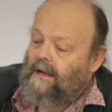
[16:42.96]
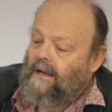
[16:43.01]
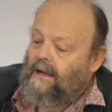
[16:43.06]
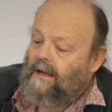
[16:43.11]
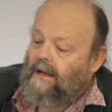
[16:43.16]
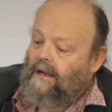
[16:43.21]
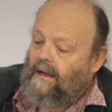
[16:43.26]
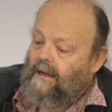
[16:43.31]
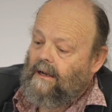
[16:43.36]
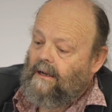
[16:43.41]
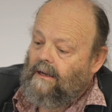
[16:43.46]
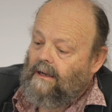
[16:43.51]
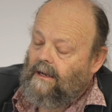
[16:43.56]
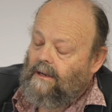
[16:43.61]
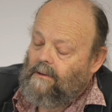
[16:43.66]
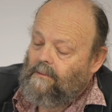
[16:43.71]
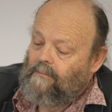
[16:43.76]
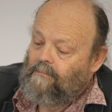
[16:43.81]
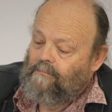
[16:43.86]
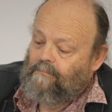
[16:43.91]

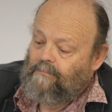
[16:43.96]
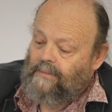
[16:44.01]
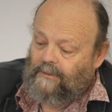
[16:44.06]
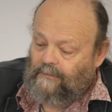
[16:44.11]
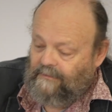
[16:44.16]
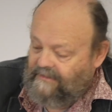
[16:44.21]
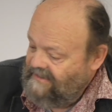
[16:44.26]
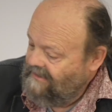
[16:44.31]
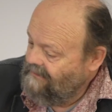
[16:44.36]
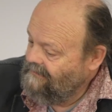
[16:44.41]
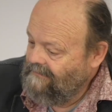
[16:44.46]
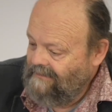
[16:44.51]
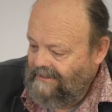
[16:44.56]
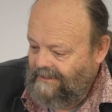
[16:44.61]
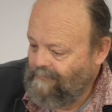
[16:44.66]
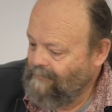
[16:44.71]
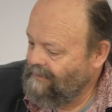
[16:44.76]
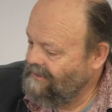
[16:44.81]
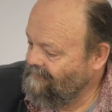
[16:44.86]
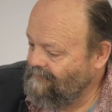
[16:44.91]
but also
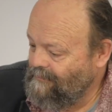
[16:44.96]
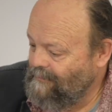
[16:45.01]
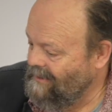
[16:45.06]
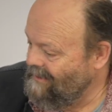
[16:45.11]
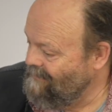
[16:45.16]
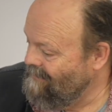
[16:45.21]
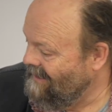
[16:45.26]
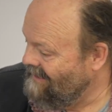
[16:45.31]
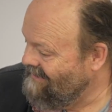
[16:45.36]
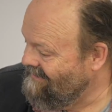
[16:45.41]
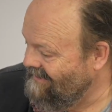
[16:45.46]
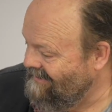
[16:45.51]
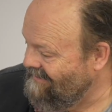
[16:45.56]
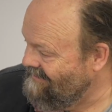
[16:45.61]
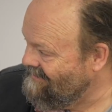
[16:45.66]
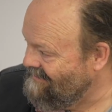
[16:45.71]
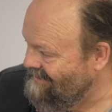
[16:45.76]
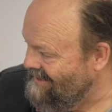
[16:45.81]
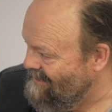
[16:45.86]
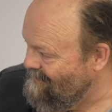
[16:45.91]
in whatever way makes sense
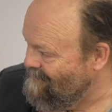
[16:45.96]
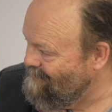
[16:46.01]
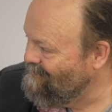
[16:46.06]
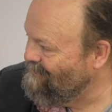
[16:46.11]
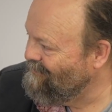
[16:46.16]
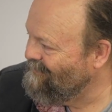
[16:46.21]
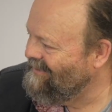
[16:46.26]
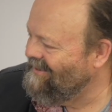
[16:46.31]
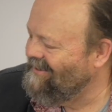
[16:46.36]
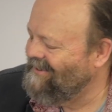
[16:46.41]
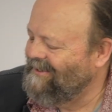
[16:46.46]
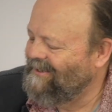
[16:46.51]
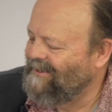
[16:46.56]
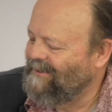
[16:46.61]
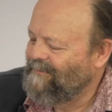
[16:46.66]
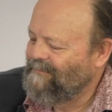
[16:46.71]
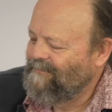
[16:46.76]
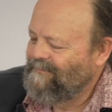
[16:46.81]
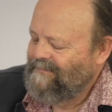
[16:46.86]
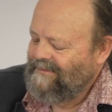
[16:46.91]
to them.
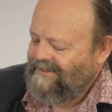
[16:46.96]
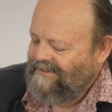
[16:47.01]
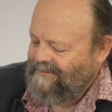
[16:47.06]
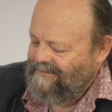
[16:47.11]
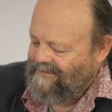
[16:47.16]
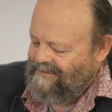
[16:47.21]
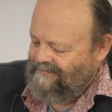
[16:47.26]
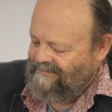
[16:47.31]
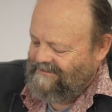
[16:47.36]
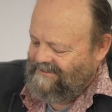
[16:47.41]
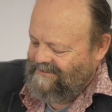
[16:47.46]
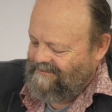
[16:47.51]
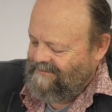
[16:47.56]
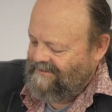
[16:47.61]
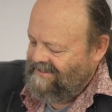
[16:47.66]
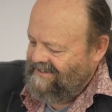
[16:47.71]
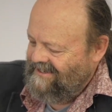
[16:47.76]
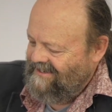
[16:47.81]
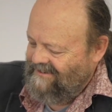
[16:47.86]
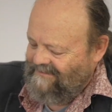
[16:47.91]
So over to you,
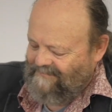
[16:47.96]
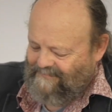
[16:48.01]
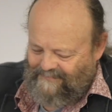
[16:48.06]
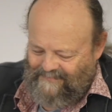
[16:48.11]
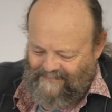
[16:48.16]
Anki.